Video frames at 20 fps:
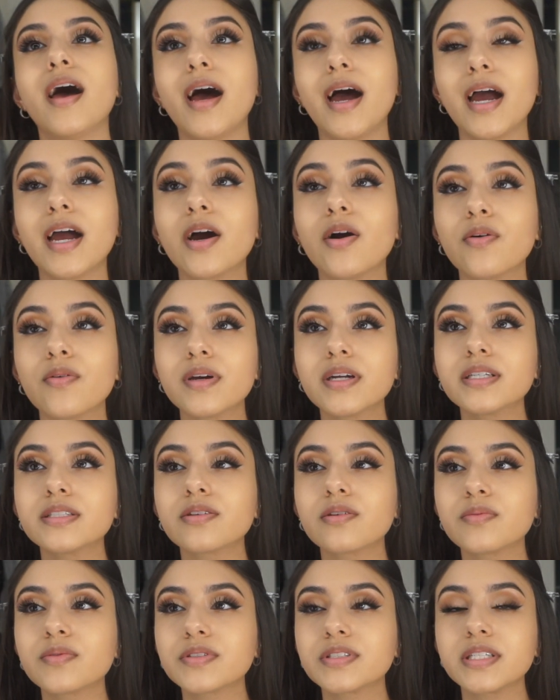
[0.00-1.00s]
I always
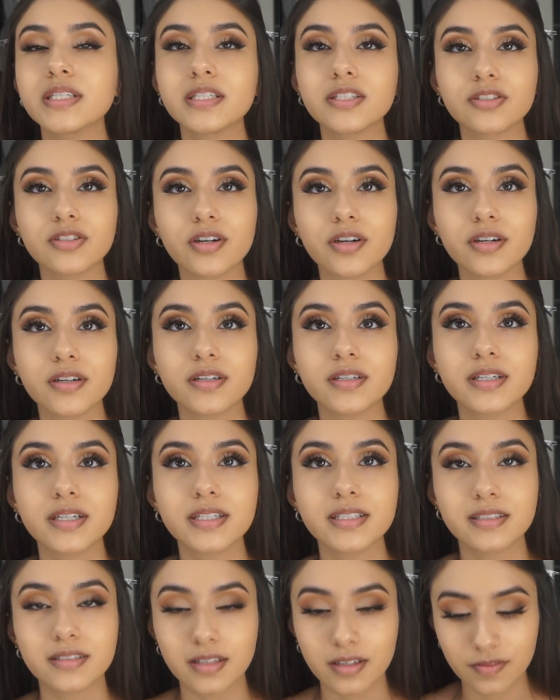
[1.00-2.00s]
almost say Sharp
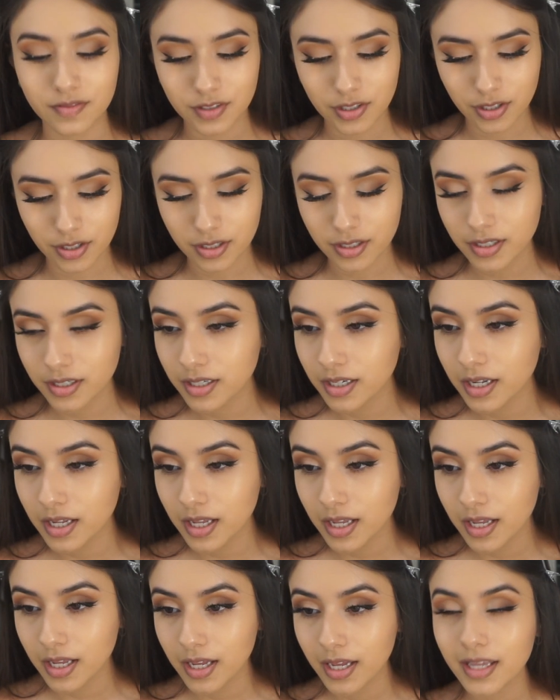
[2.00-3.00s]
instead of Tarte,
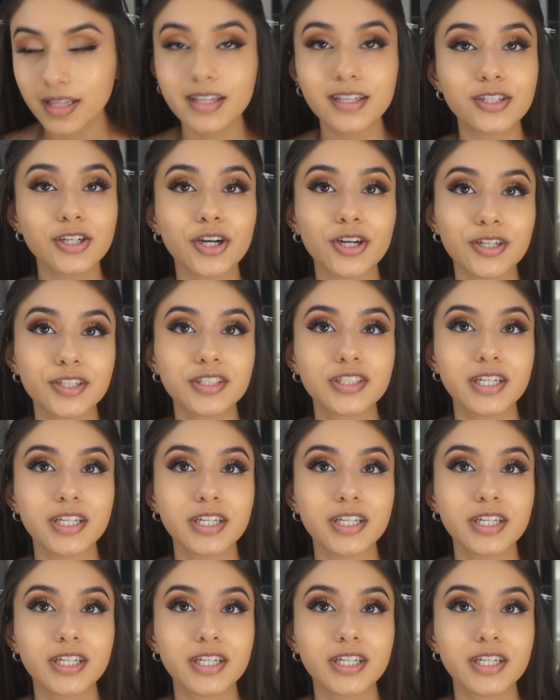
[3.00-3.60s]
the Tarte